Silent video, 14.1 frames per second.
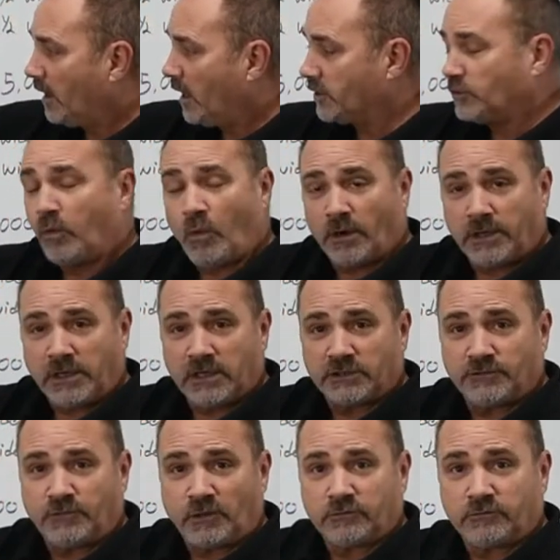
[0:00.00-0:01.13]
a 20
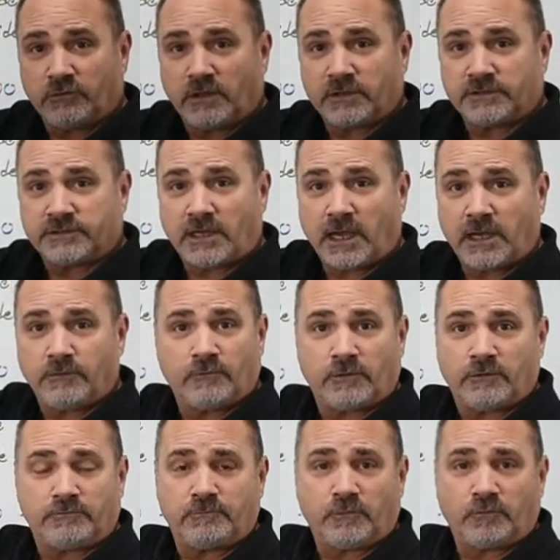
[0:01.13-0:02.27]
inch filter on the side,
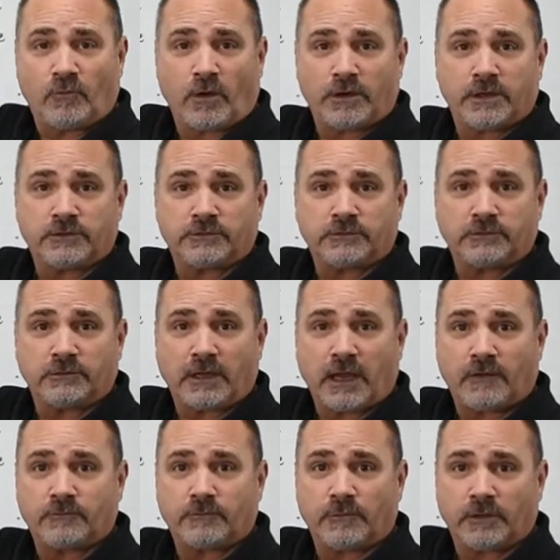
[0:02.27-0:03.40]
whether one inch or an
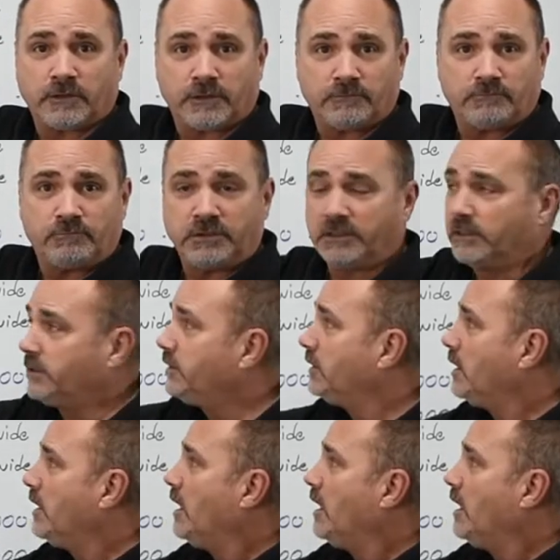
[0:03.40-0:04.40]
aftermarket pleated.